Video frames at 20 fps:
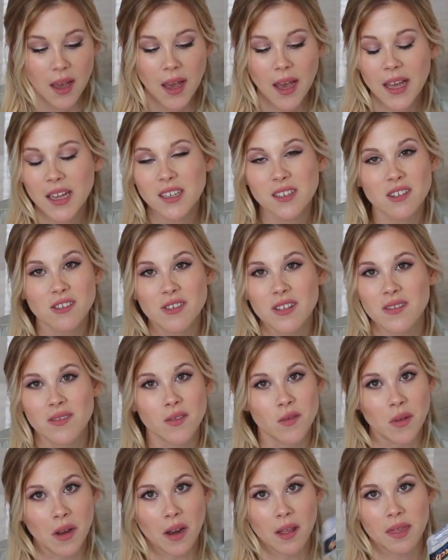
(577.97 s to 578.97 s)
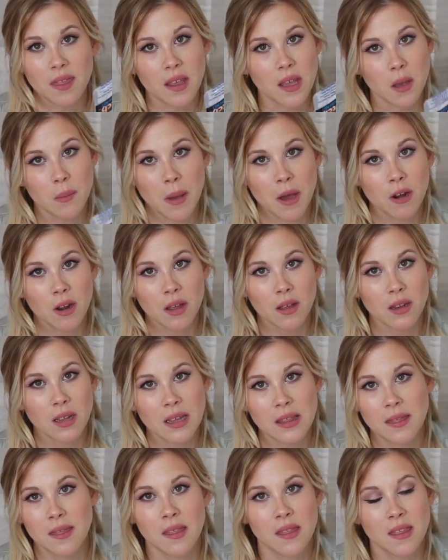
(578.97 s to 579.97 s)
I don't even want to think about it
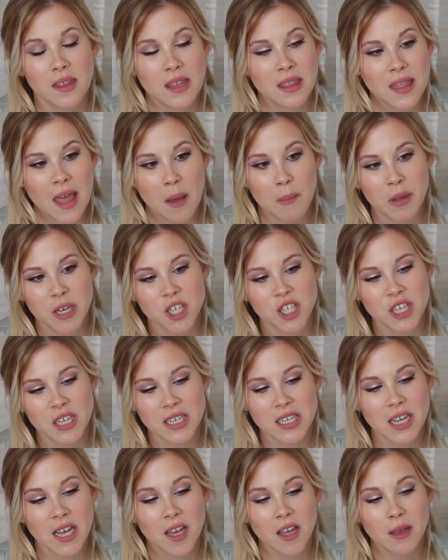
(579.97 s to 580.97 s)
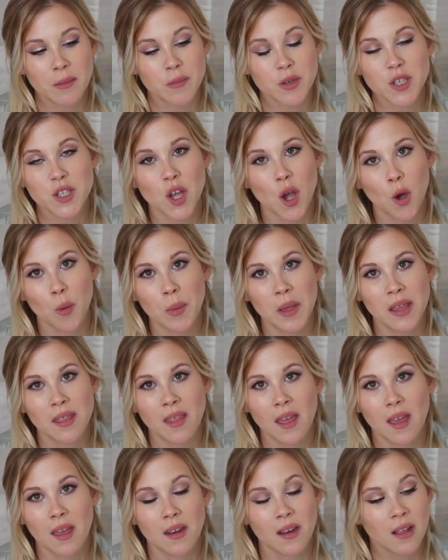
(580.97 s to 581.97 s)
in that much detail. I'm just hoping
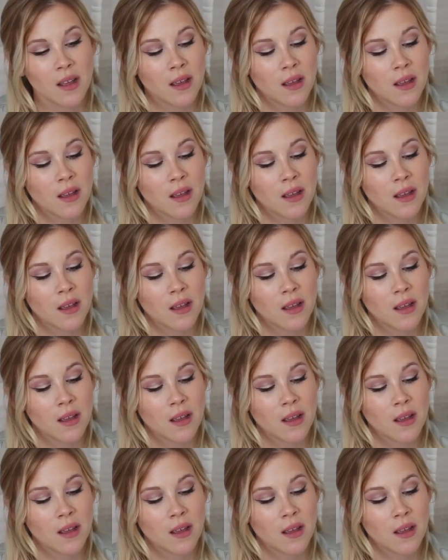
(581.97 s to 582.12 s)
that